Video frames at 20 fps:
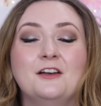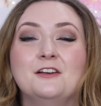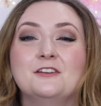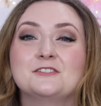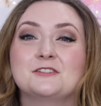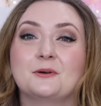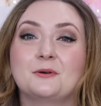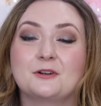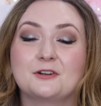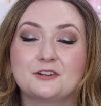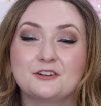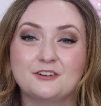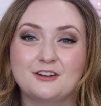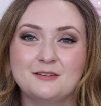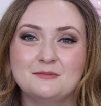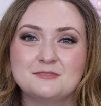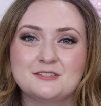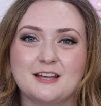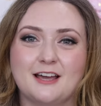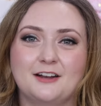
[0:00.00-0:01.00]
So her
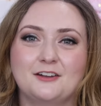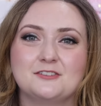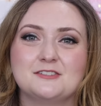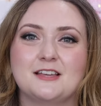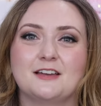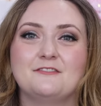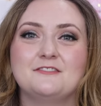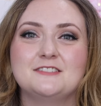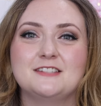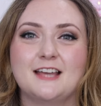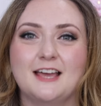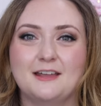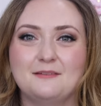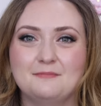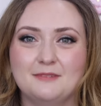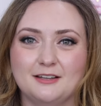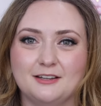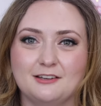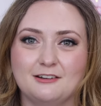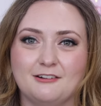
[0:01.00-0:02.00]
cream shadows have 10
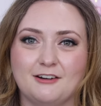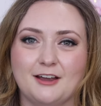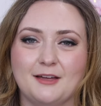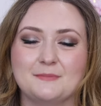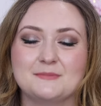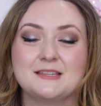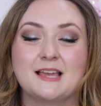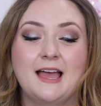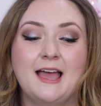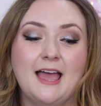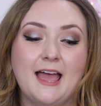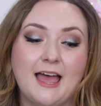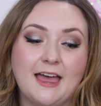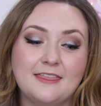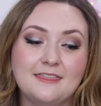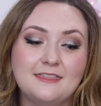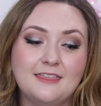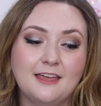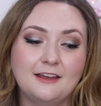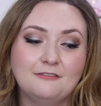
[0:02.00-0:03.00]
milligrams
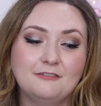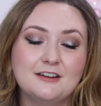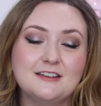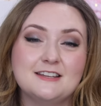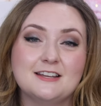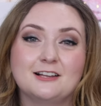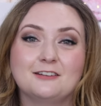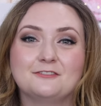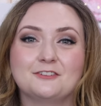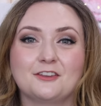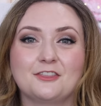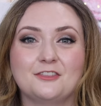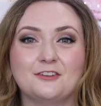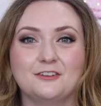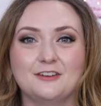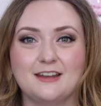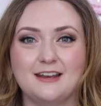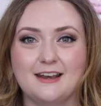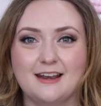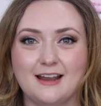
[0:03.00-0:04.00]
and they retail for
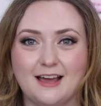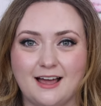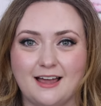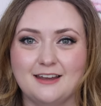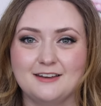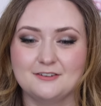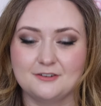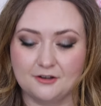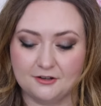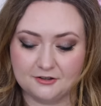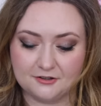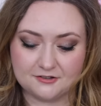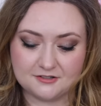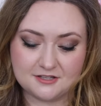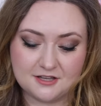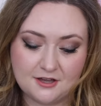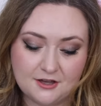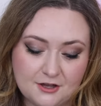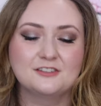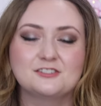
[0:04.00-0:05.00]
$39.
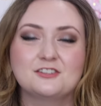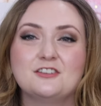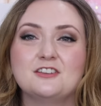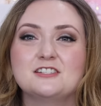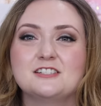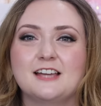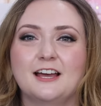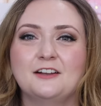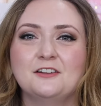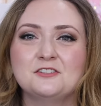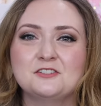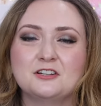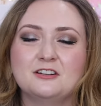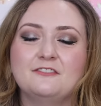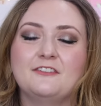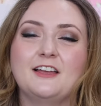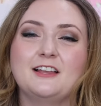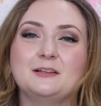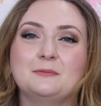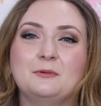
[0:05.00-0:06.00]
So these shadows are
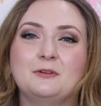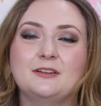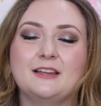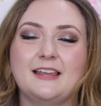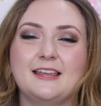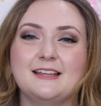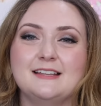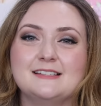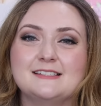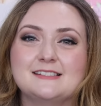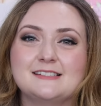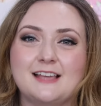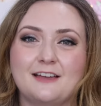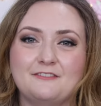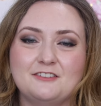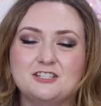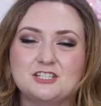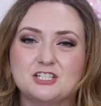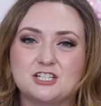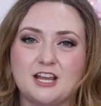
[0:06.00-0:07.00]
available in
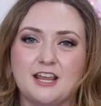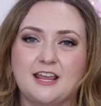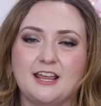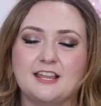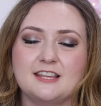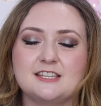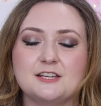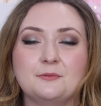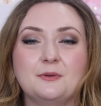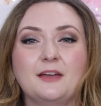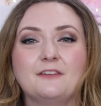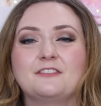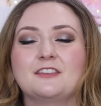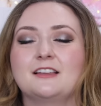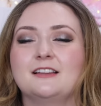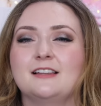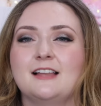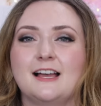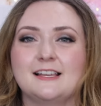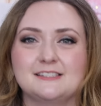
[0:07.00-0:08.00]
7 shades and we have the
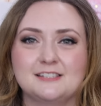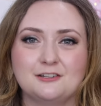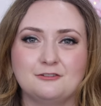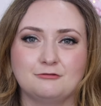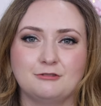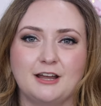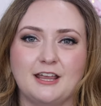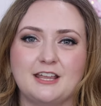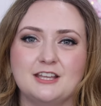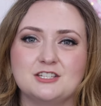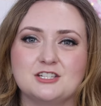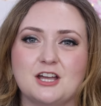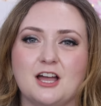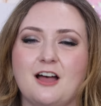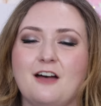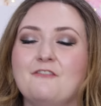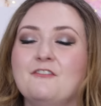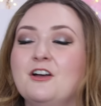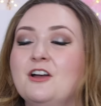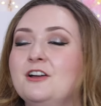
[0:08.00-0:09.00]
classic range
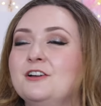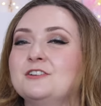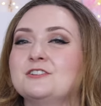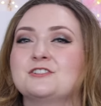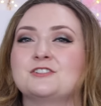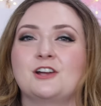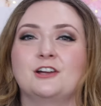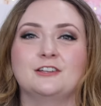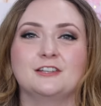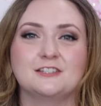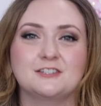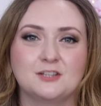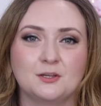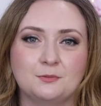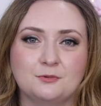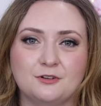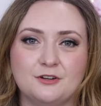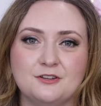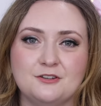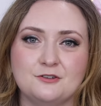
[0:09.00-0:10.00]
of Charlotte
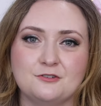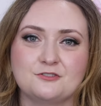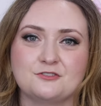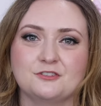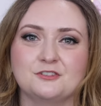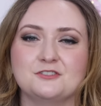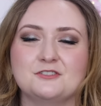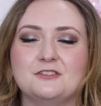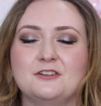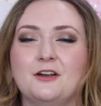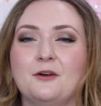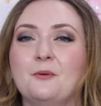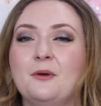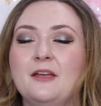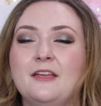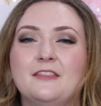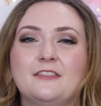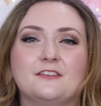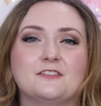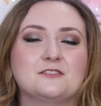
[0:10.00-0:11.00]
Tilbury neutrals, you know.
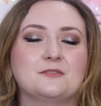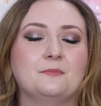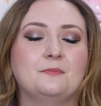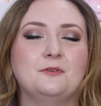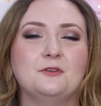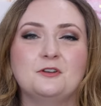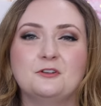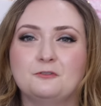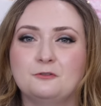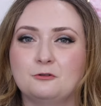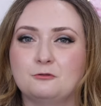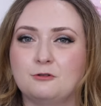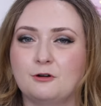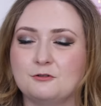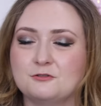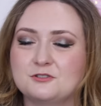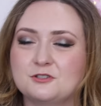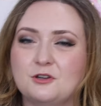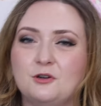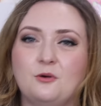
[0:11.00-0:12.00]
There's a beautiful
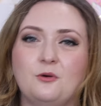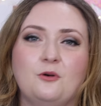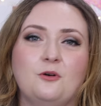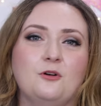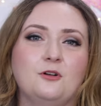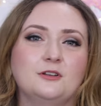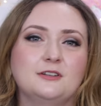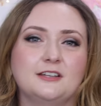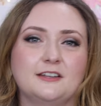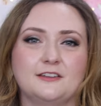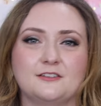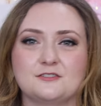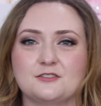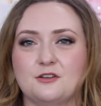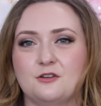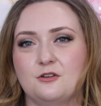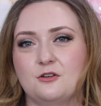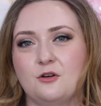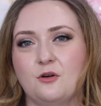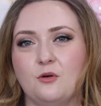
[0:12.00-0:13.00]
rose gold, there's
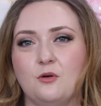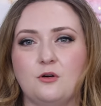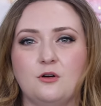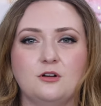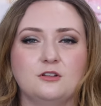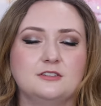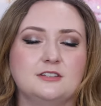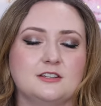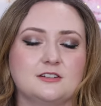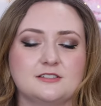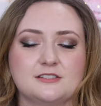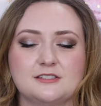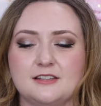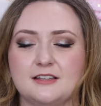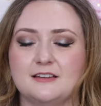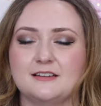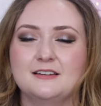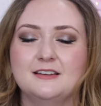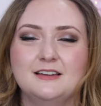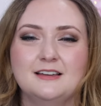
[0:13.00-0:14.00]
a gold, there's
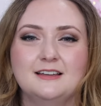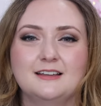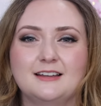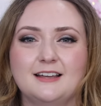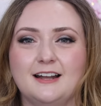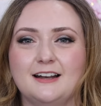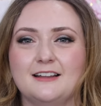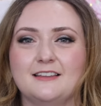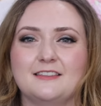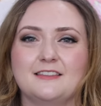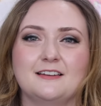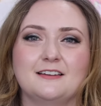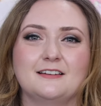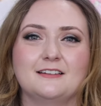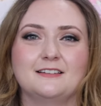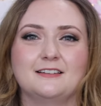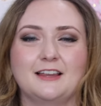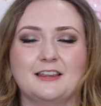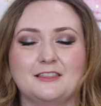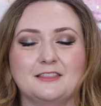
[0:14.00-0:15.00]
the kind of
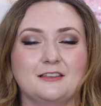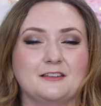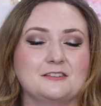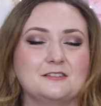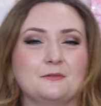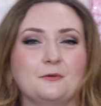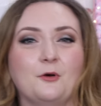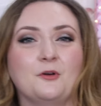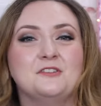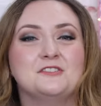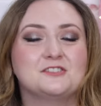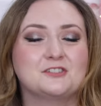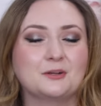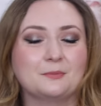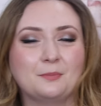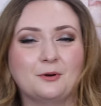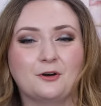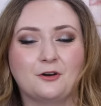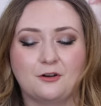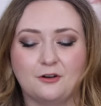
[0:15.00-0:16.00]
the like this oyster
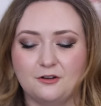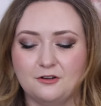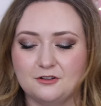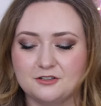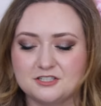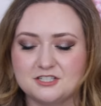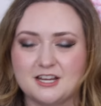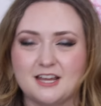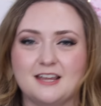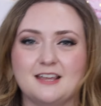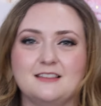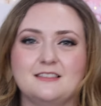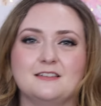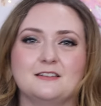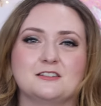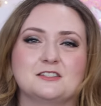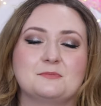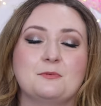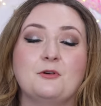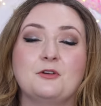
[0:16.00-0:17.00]
pearl shade,
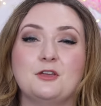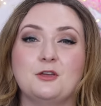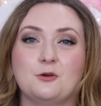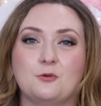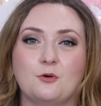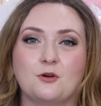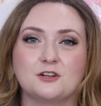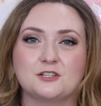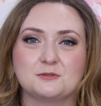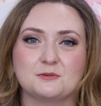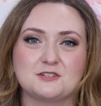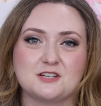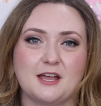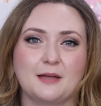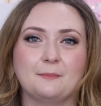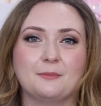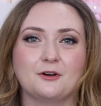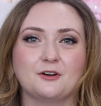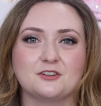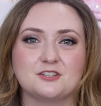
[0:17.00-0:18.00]
the smoky quartz, which I
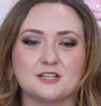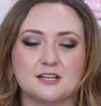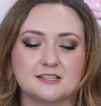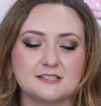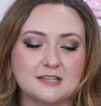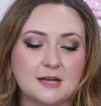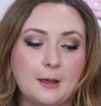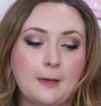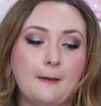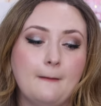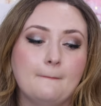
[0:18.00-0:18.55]
purchased.